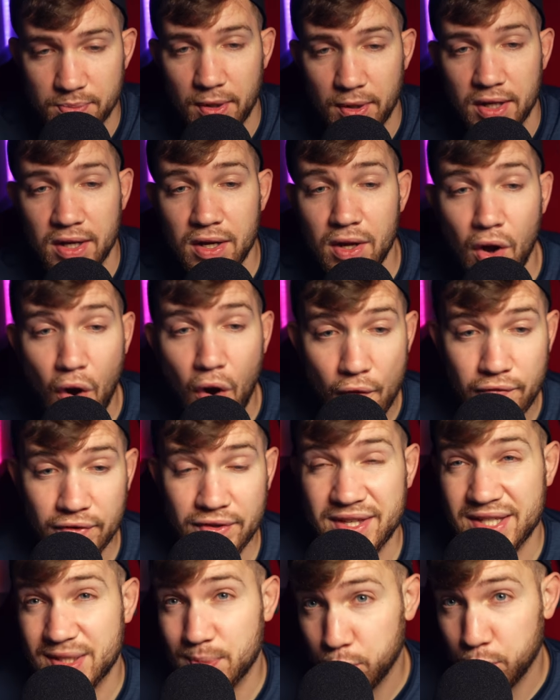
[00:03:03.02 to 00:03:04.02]
but over
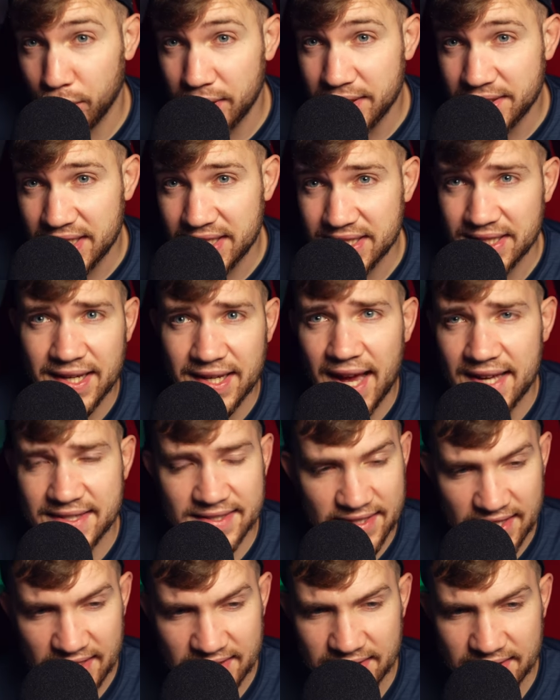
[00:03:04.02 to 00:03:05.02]
this preseason, guys, it
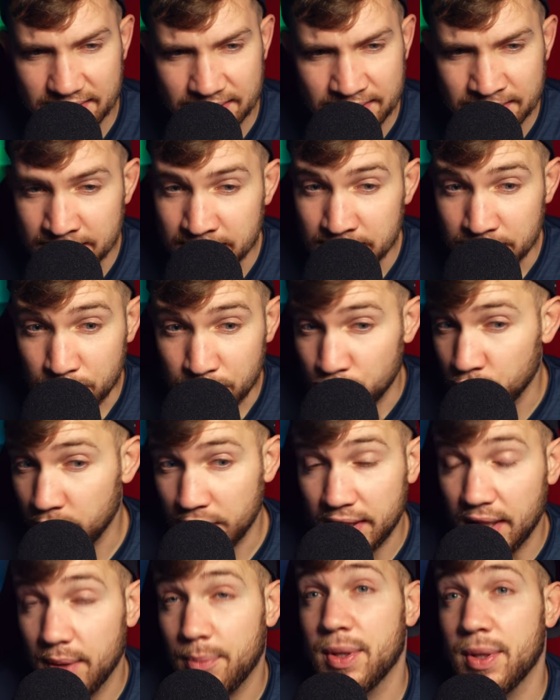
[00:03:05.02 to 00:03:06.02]
doesn't
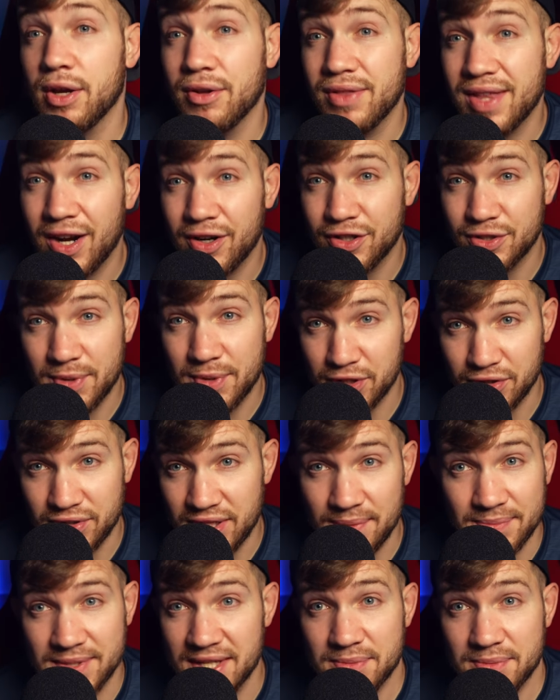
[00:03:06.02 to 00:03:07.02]
really appear that our special
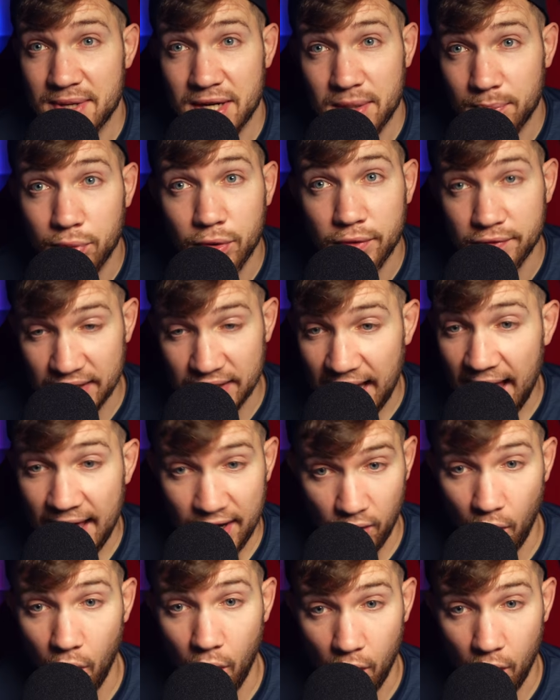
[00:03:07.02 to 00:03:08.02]
teams has been improving at
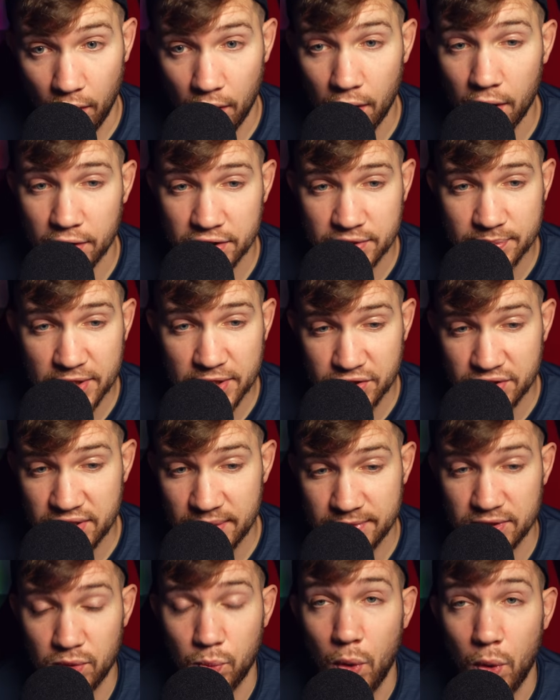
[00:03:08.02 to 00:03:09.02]
all. Our special
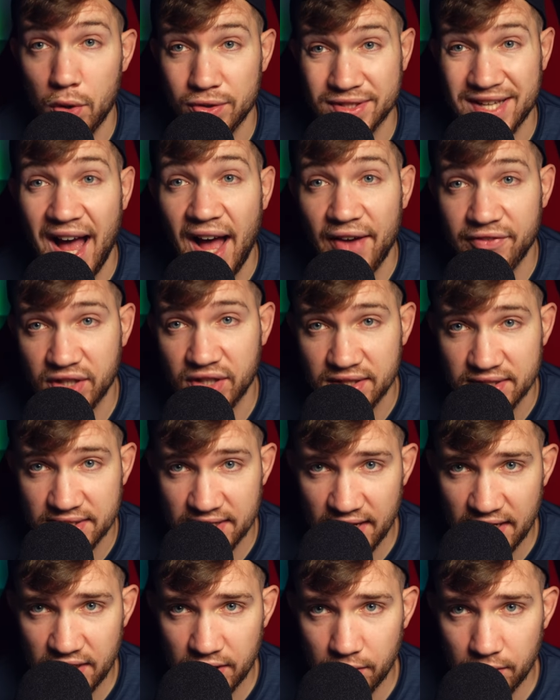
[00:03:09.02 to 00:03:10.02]
teams woes have
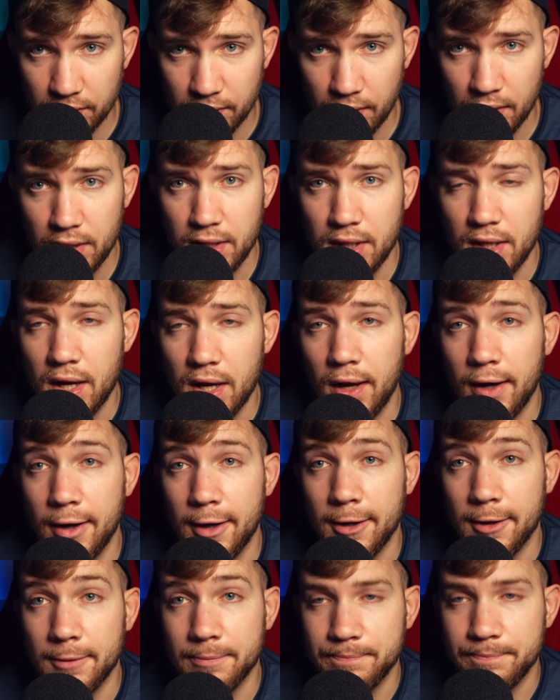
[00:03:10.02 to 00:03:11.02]
continued.
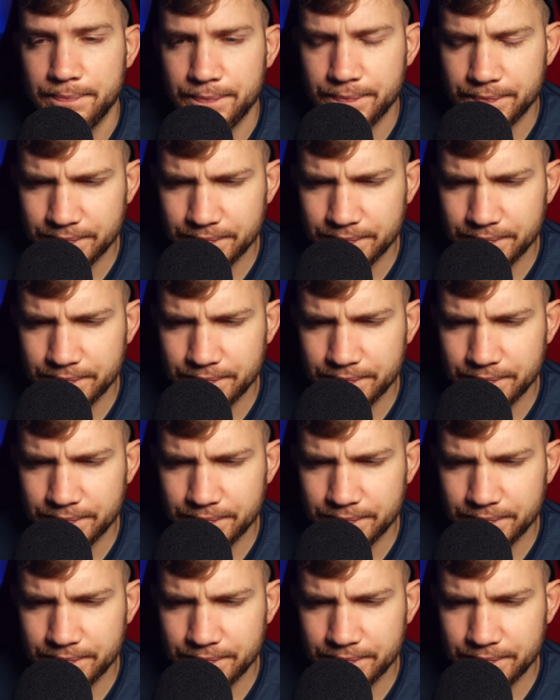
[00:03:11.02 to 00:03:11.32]
And